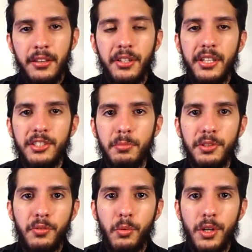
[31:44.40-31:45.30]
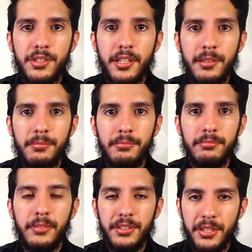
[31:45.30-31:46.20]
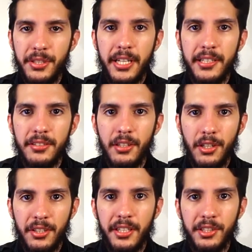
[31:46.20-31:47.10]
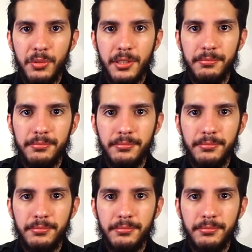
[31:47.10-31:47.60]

Thank you guys so much for watching. I'll see you guys on the next one.